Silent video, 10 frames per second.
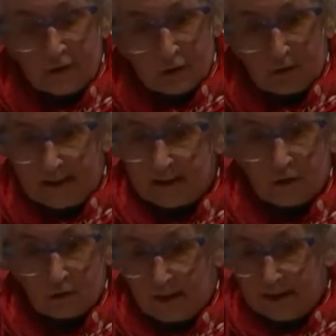her
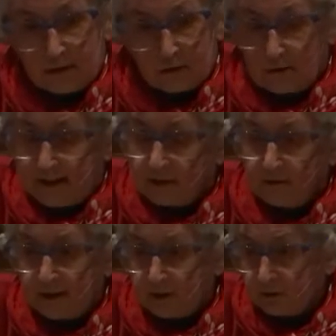
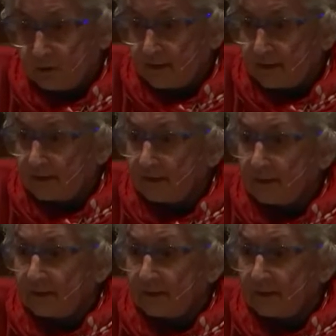great-great-great-grandchildren,